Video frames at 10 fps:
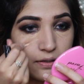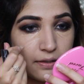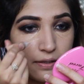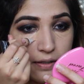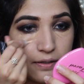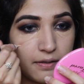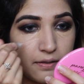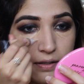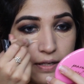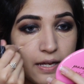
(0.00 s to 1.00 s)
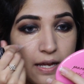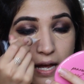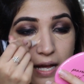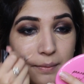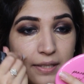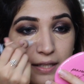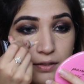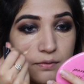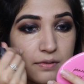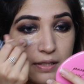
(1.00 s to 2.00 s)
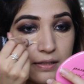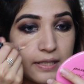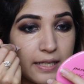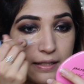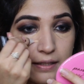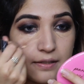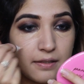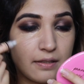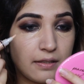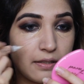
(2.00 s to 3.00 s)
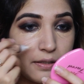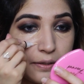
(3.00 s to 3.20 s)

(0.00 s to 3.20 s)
yeah. I'm again using the LA Girl